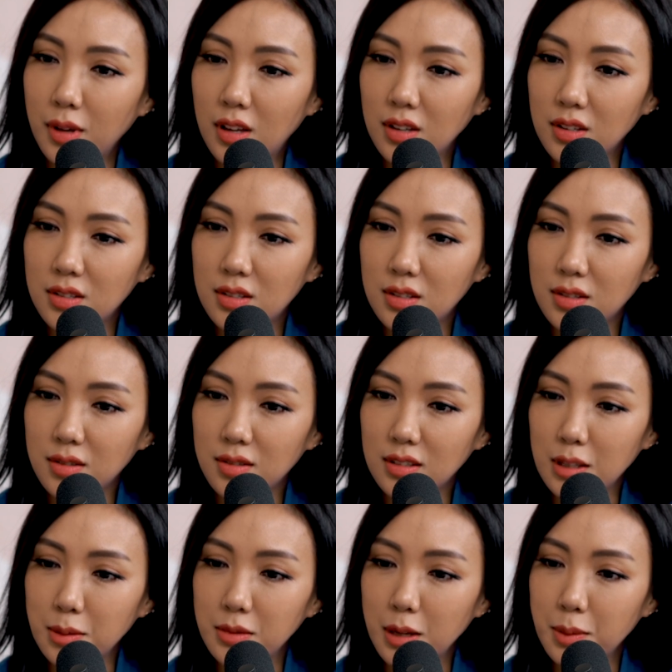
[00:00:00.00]
Because
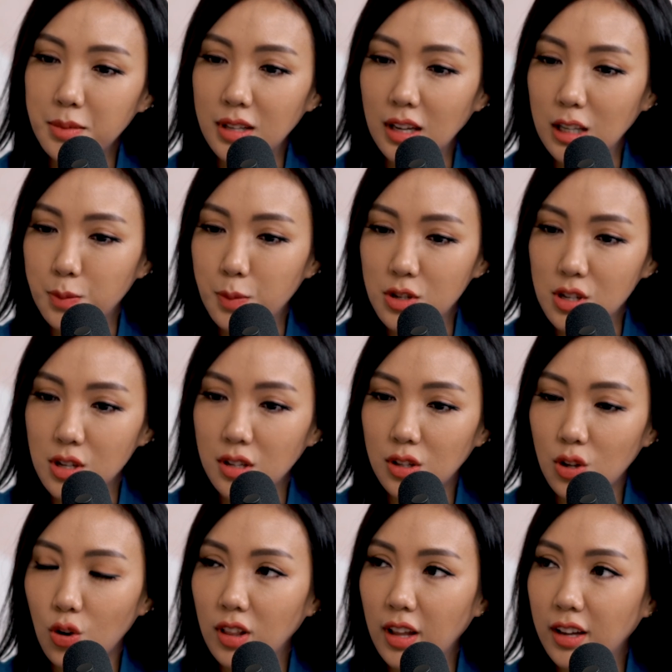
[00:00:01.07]
sometimes, like, especially
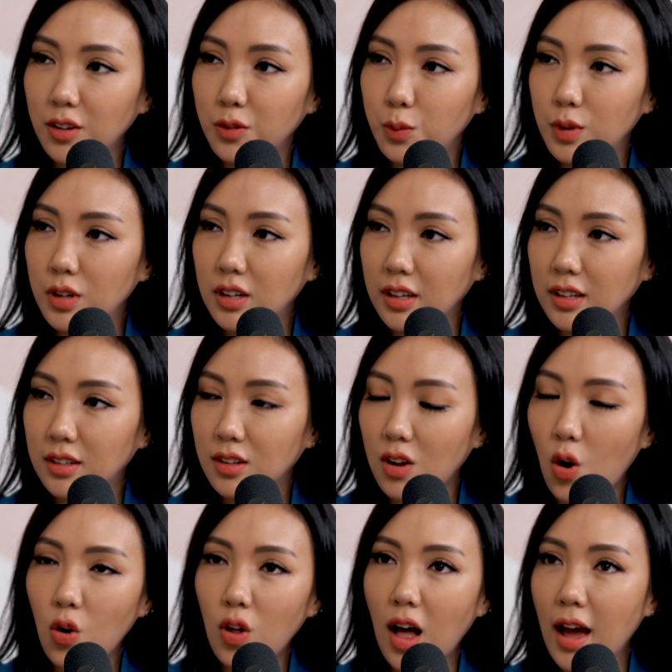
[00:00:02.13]
in your line of work, and
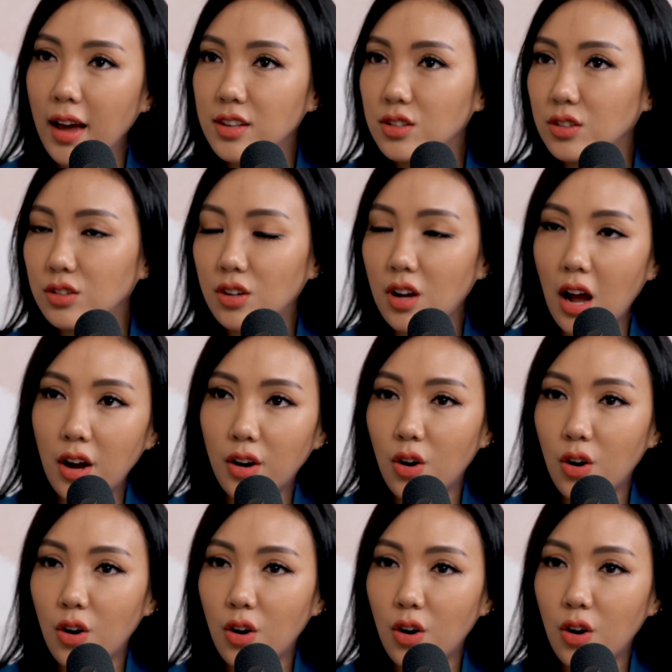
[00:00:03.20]
all eyes are